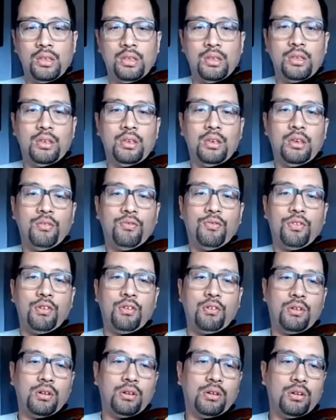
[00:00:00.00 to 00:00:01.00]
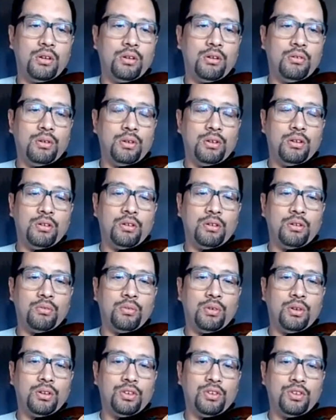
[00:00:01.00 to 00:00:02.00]
If you're on go and you're on
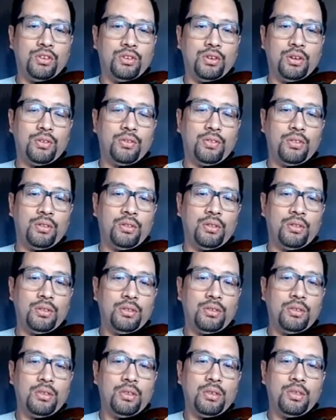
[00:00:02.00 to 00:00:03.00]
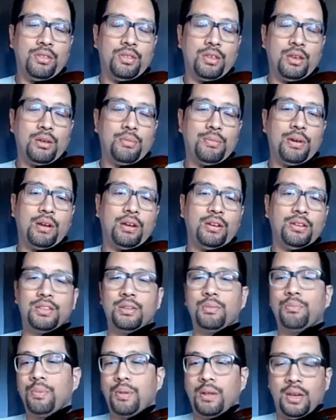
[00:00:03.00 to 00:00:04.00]
one string, think about a
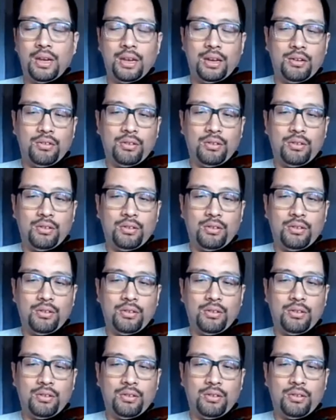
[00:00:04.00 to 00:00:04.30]
zip line.